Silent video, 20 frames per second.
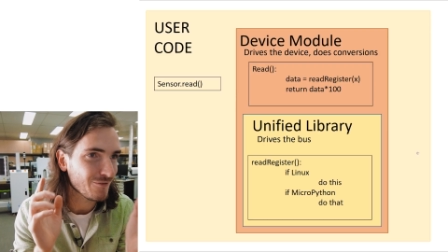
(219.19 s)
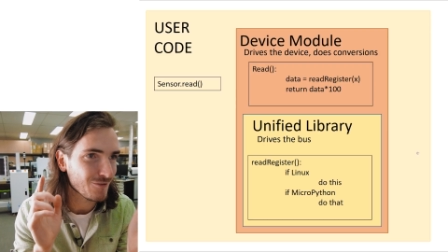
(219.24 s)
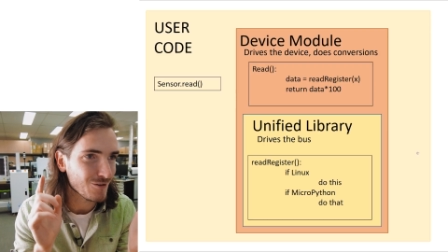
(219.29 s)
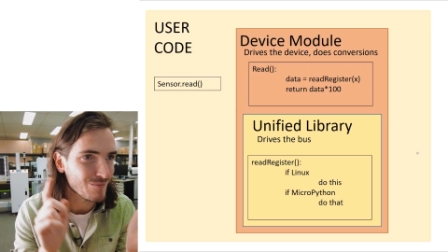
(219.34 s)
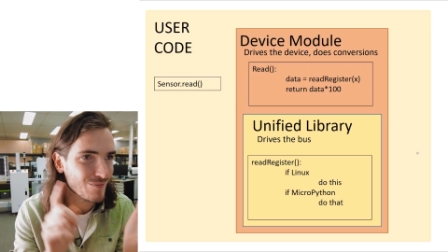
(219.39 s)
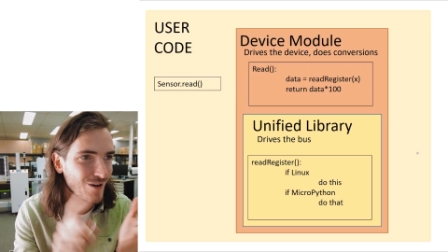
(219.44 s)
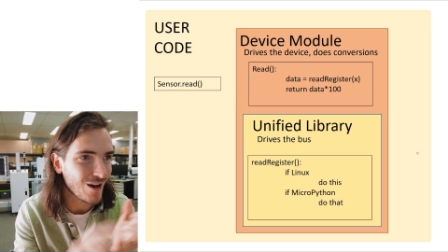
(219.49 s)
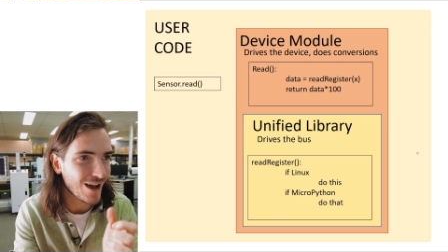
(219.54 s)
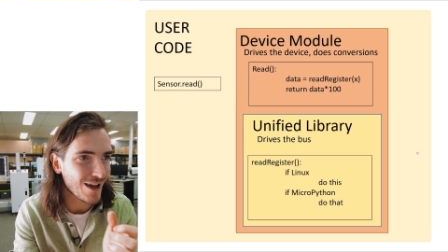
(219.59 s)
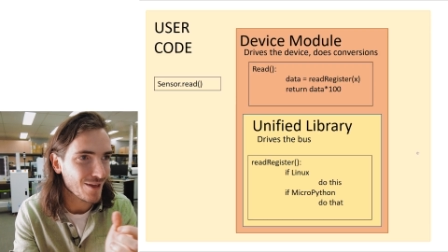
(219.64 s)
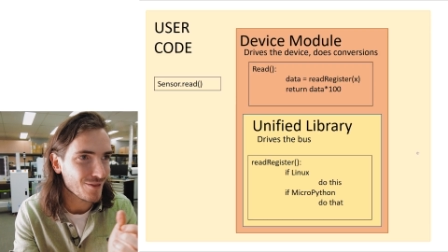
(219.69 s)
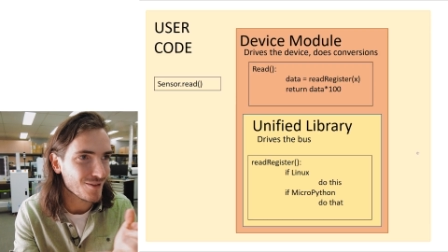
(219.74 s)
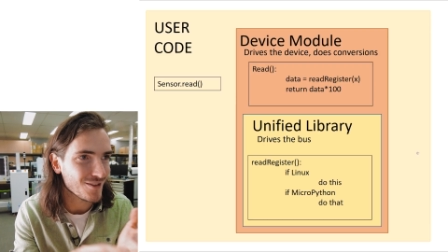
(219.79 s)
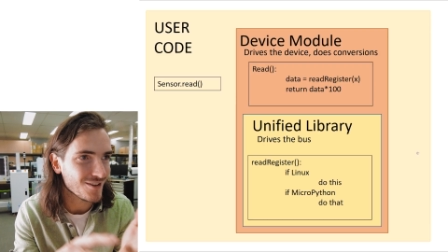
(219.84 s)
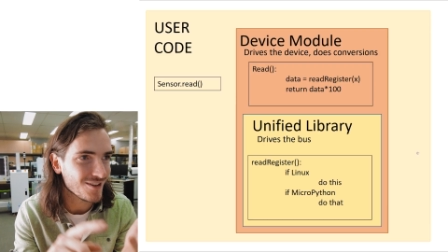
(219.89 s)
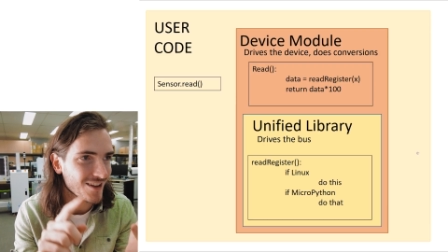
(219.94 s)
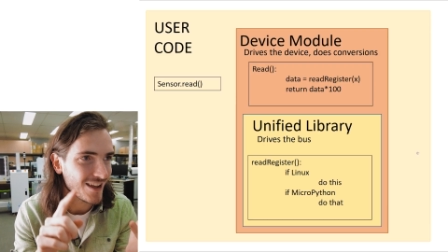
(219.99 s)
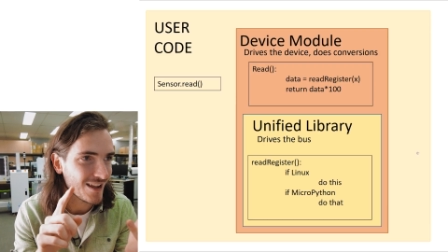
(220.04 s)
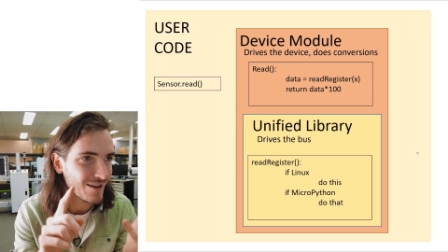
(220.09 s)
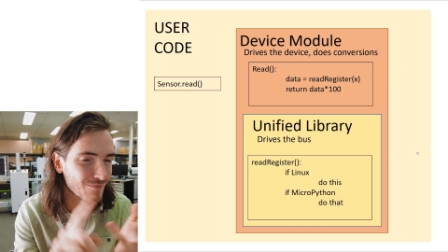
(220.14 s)
for
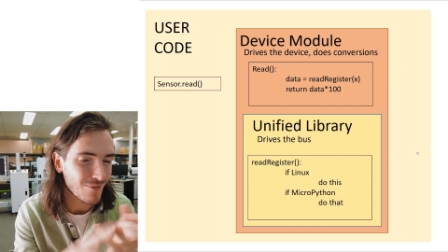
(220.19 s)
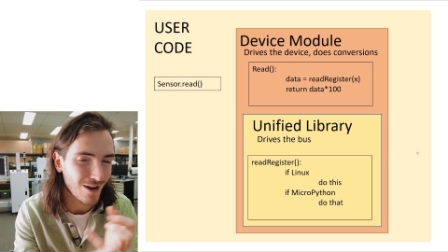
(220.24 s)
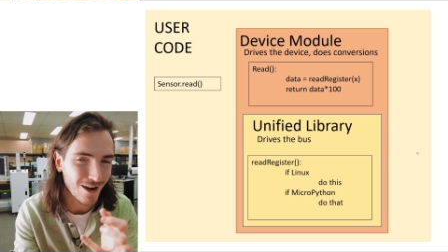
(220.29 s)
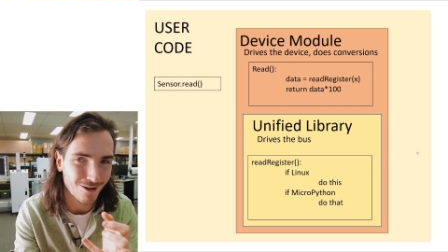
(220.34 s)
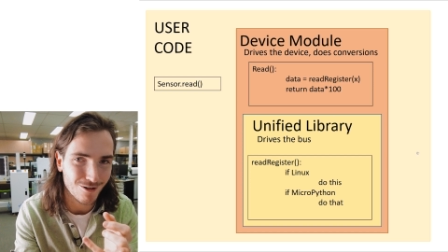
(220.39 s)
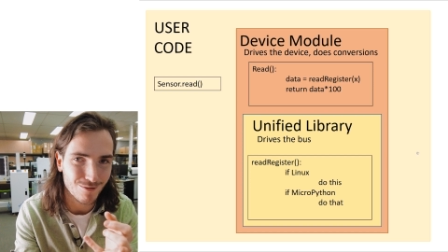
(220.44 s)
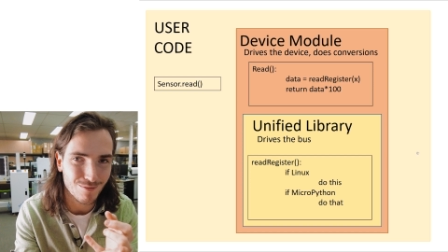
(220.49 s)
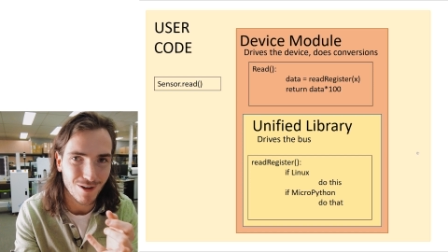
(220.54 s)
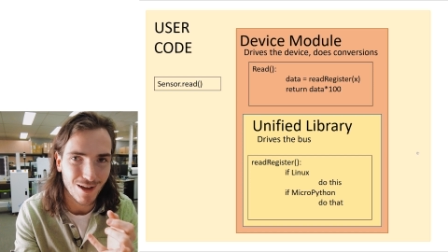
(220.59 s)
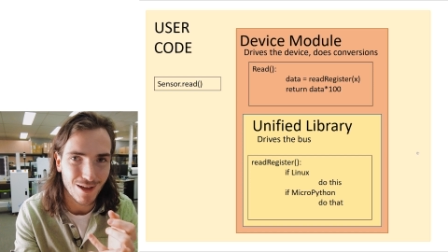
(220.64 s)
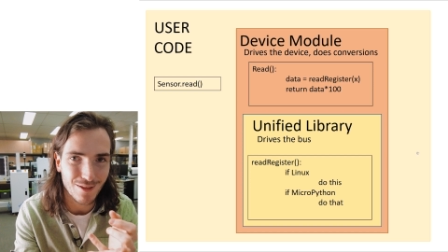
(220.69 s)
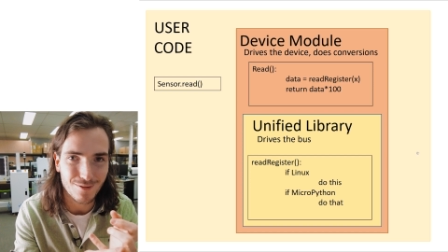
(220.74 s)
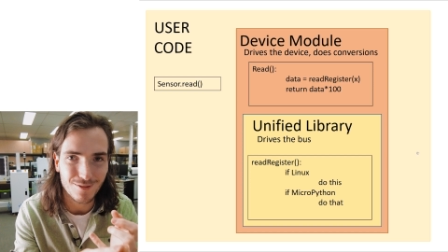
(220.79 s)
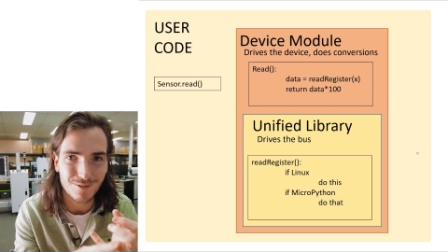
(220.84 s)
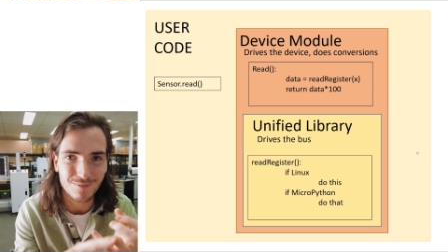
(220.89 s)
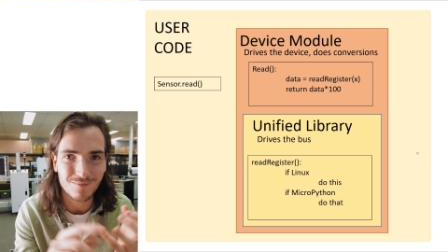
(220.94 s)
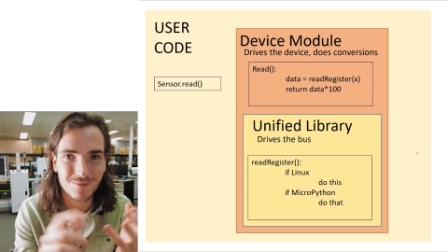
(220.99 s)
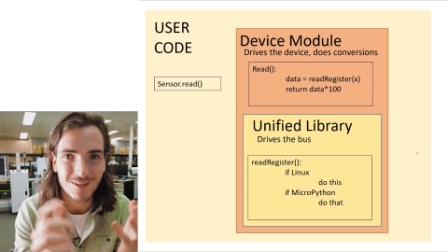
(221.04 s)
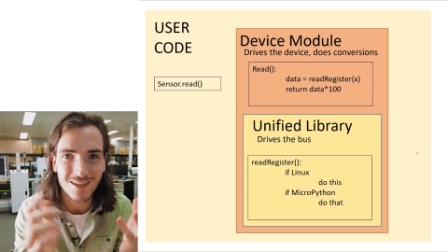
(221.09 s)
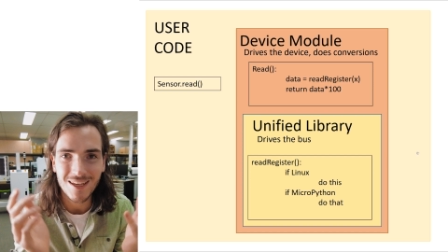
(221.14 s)
Python and
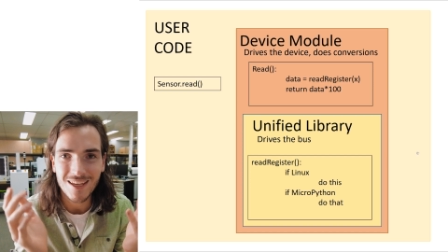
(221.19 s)
MicroPython.